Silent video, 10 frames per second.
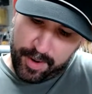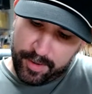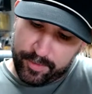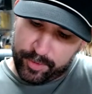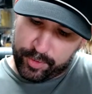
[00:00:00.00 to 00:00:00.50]

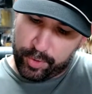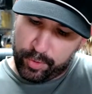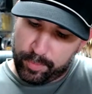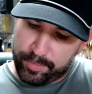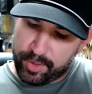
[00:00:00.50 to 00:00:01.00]
in the
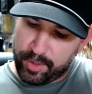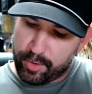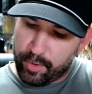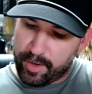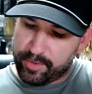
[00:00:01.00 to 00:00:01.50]
tube's good
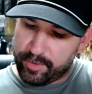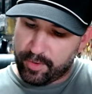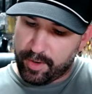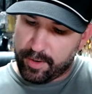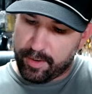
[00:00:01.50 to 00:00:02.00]
graces
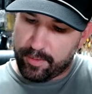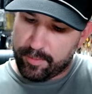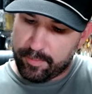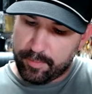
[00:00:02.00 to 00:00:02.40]
right now.